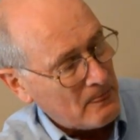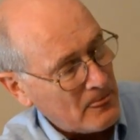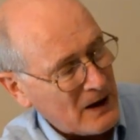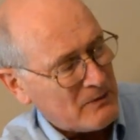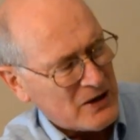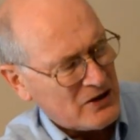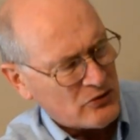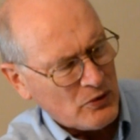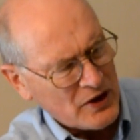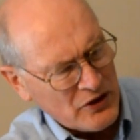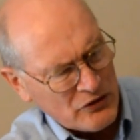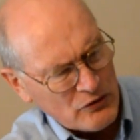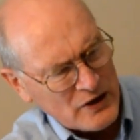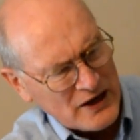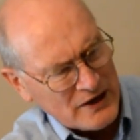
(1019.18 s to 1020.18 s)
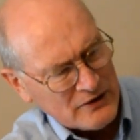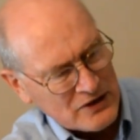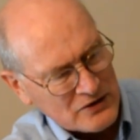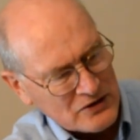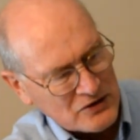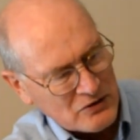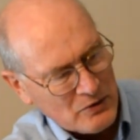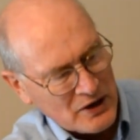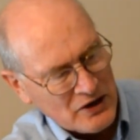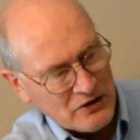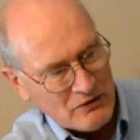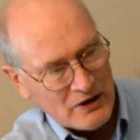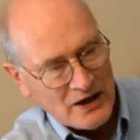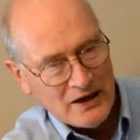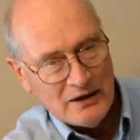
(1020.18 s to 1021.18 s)
I mean 23. This is
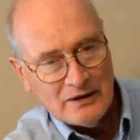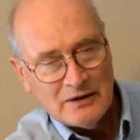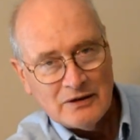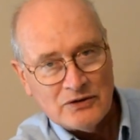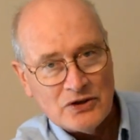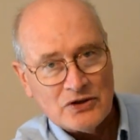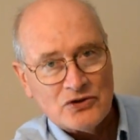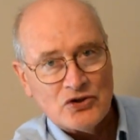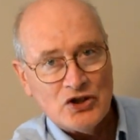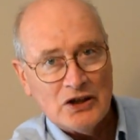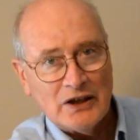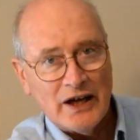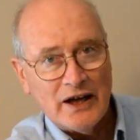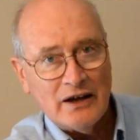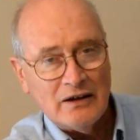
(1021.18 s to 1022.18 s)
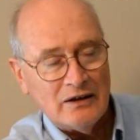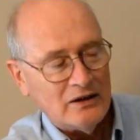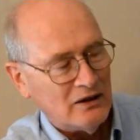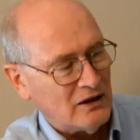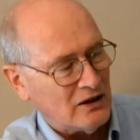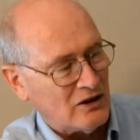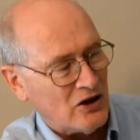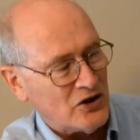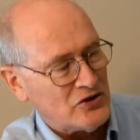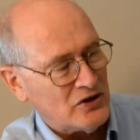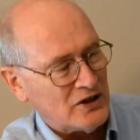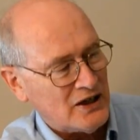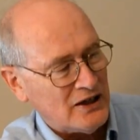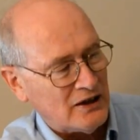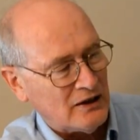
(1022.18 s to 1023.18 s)
23, just Chile and
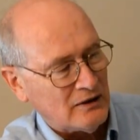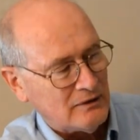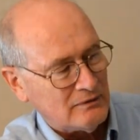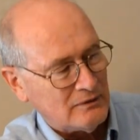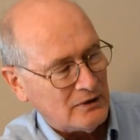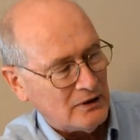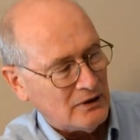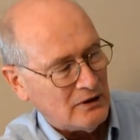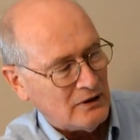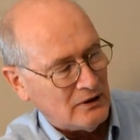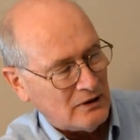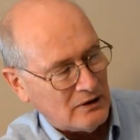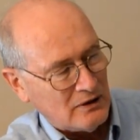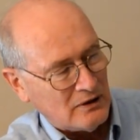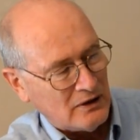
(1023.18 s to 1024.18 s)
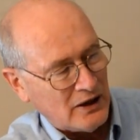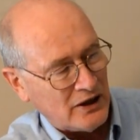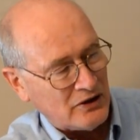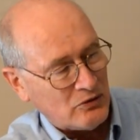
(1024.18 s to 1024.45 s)
Argentina. And